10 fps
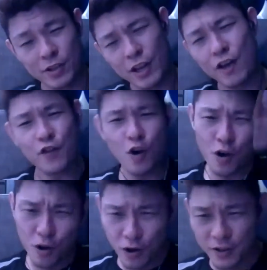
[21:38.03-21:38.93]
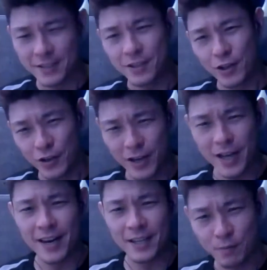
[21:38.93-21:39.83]
And of course,
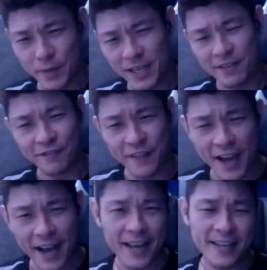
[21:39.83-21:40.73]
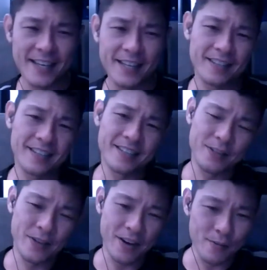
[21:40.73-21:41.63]
I like to make it fun, and
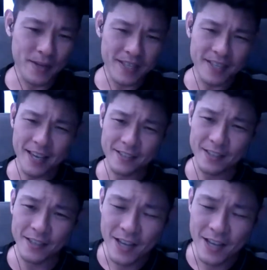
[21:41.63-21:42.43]
everybody has